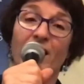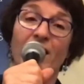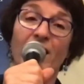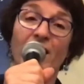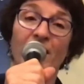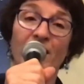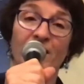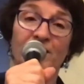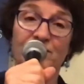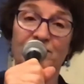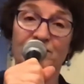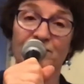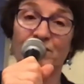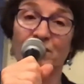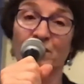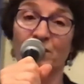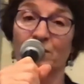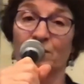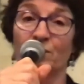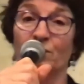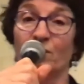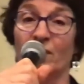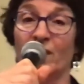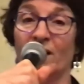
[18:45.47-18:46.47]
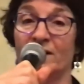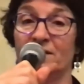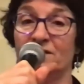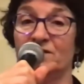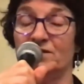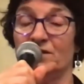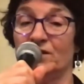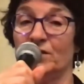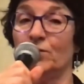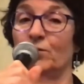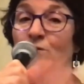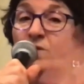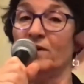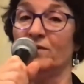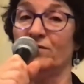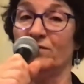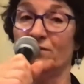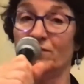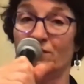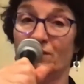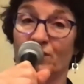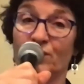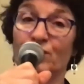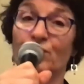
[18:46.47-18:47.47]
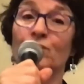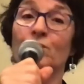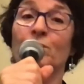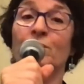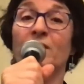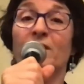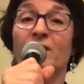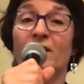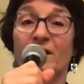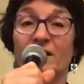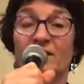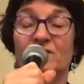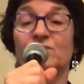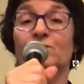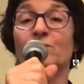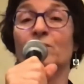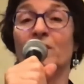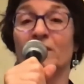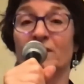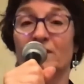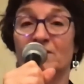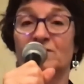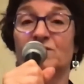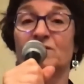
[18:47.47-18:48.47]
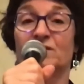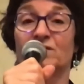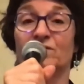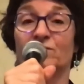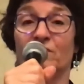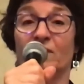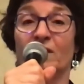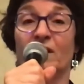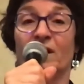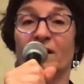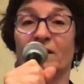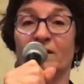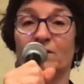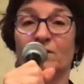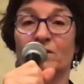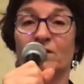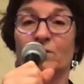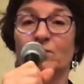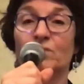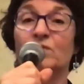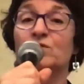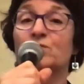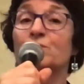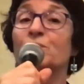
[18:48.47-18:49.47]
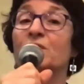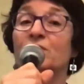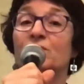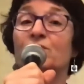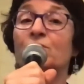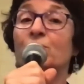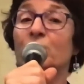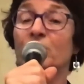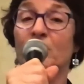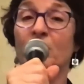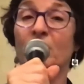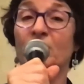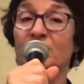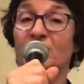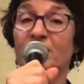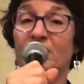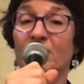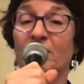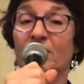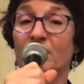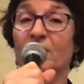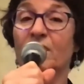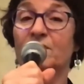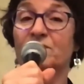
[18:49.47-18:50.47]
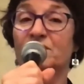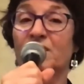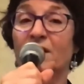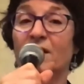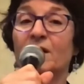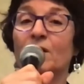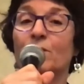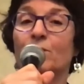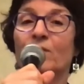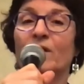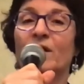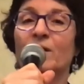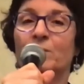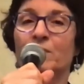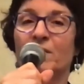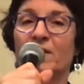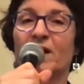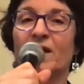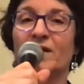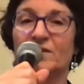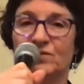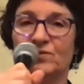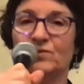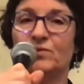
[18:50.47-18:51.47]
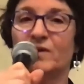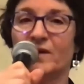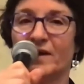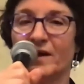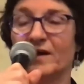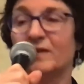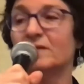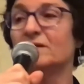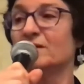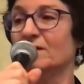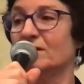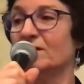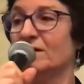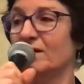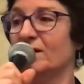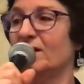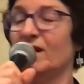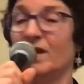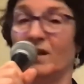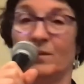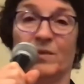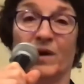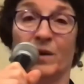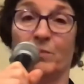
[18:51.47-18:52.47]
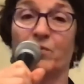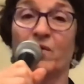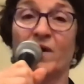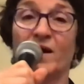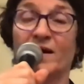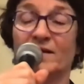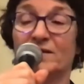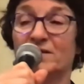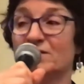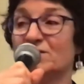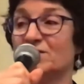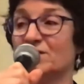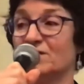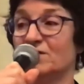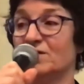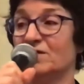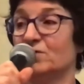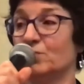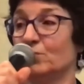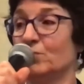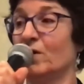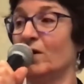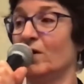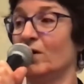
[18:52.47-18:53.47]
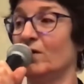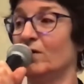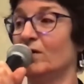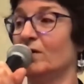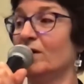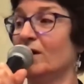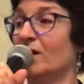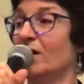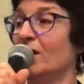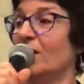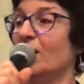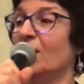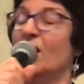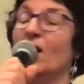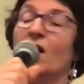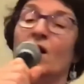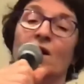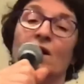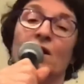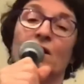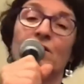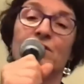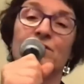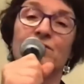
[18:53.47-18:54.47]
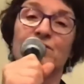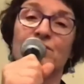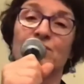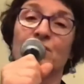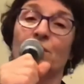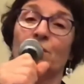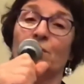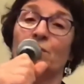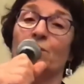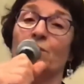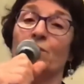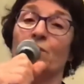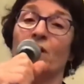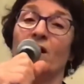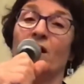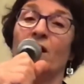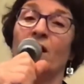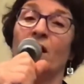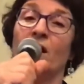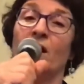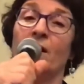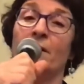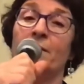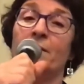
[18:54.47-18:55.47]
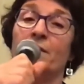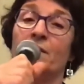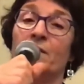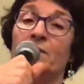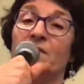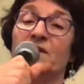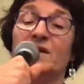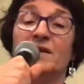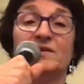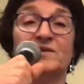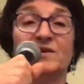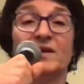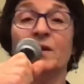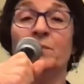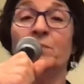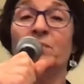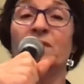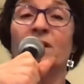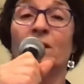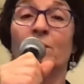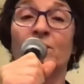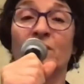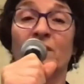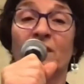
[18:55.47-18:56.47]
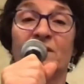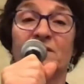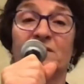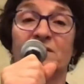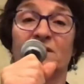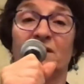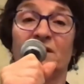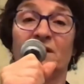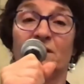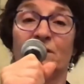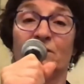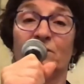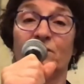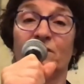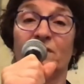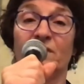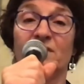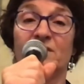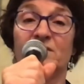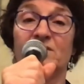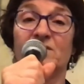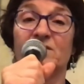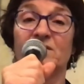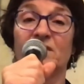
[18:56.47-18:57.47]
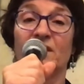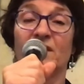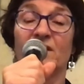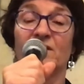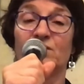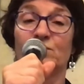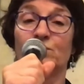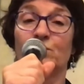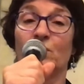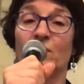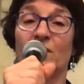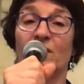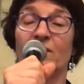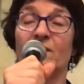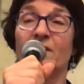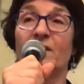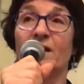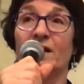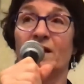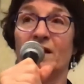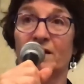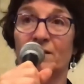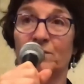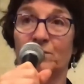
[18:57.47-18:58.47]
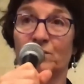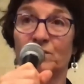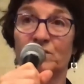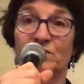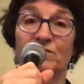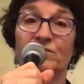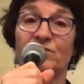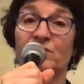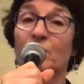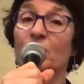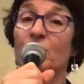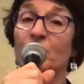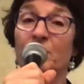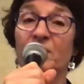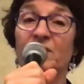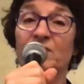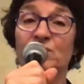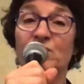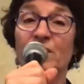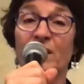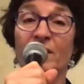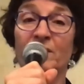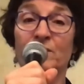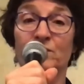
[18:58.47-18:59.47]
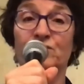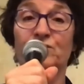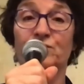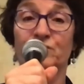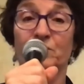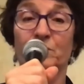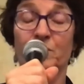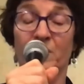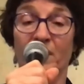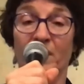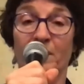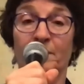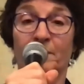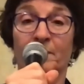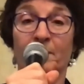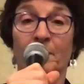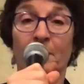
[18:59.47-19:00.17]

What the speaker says: And so I deal with the human as well as the divine, which we do in our daily lives anyway, but I do that in my practices as well. So the example I would like to give is one that was a very big challenge for me.